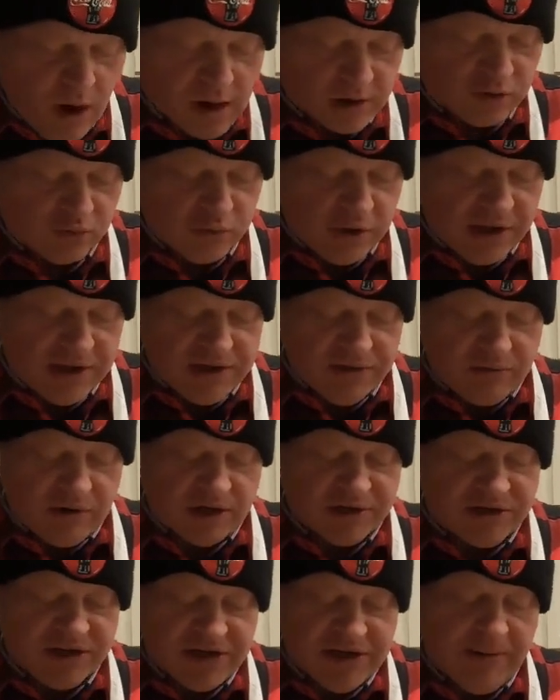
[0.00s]
It's really
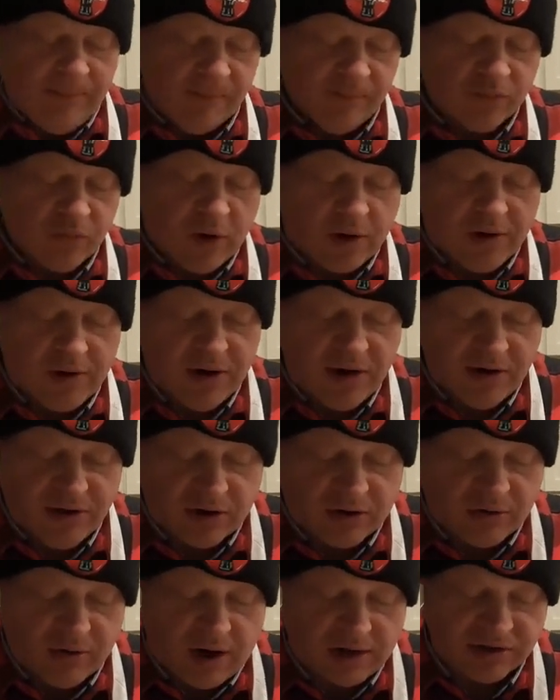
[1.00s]
crunchy. You hear
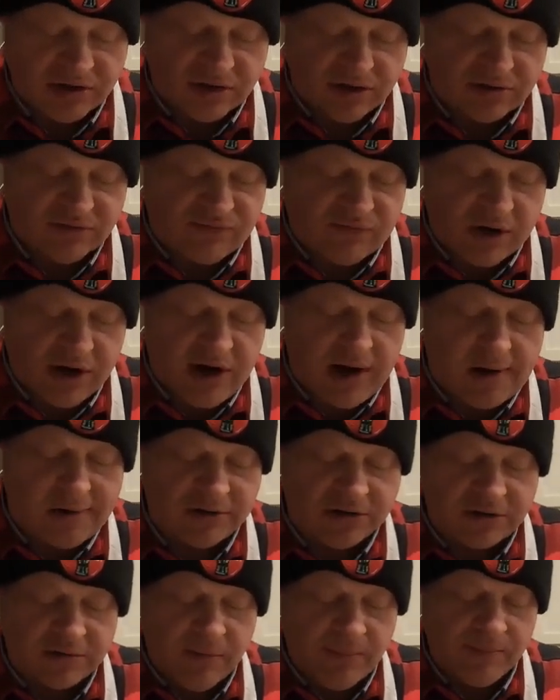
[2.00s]
the crunch of those
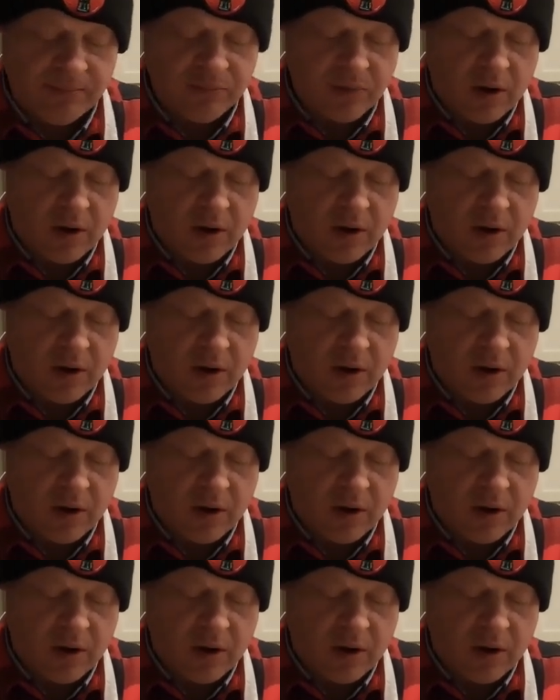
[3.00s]
Fritos?